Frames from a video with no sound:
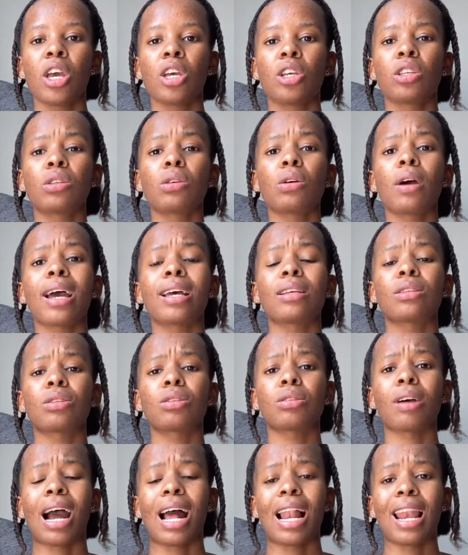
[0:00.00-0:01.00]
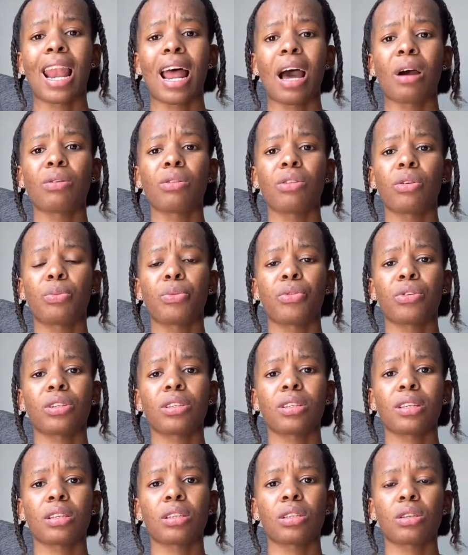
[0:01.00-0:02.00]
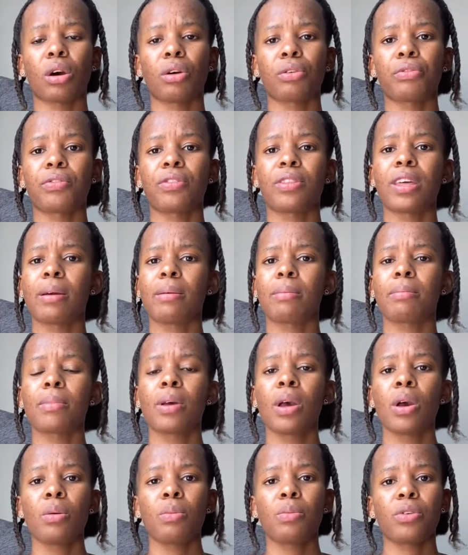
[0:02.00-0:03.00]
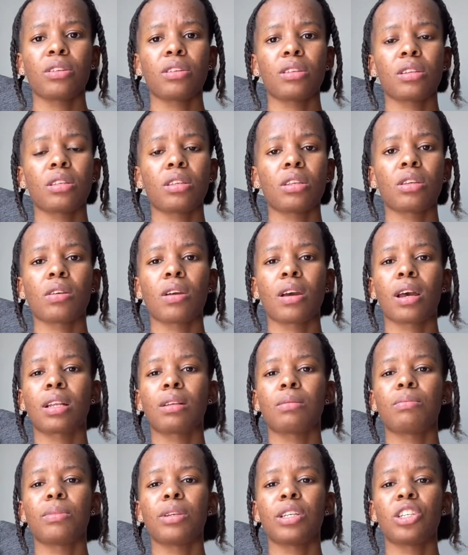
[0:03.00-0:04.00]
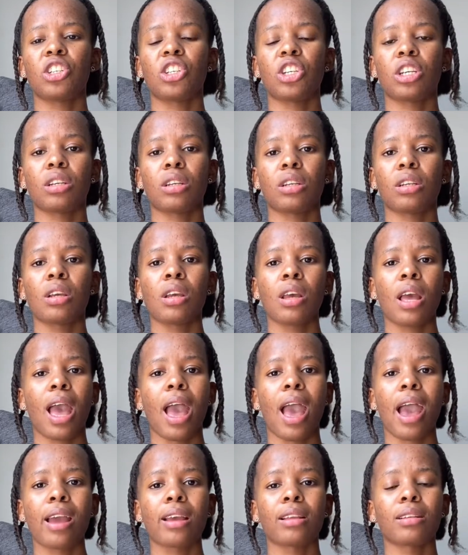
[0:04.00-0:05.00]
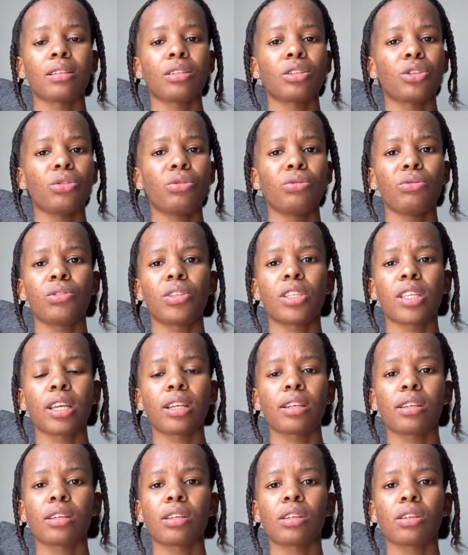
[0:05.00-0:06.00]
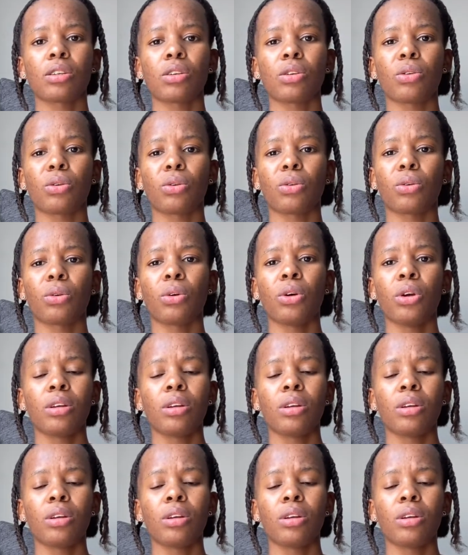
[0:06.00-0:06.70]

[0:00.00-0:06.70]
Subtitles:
so as to allow the process of them processing your admission and you sending your